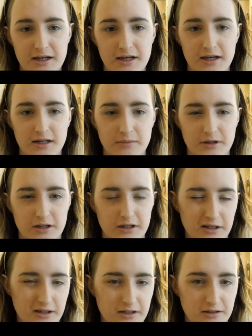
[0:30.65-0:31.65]
and I'm kinda
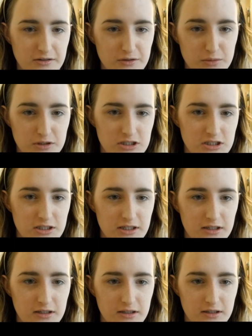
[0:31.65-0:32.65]
gonna do what she
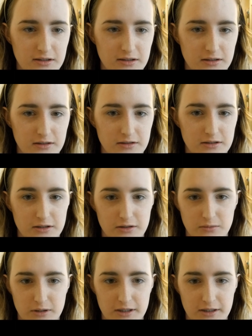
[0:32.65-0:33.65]
did and then tell you
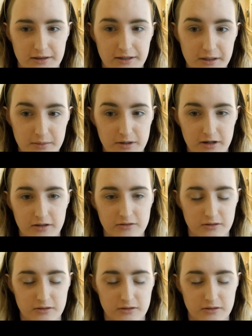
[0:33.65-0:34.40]
what I think about it.